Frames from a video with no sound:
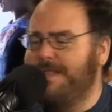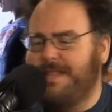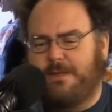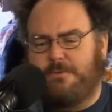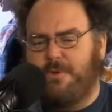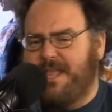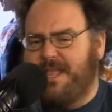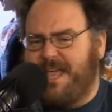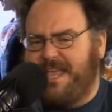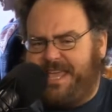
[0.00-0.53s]
Like
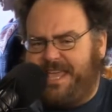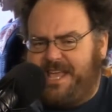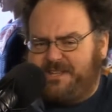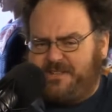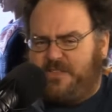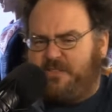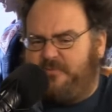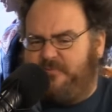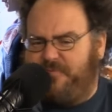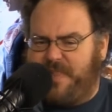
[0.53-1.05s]
one guy
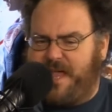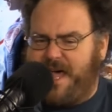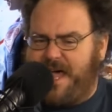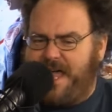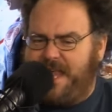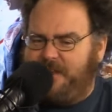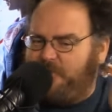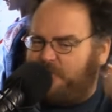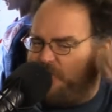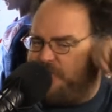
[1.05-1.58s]
catches a fly
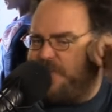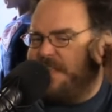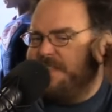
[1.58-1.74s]
and he's just like,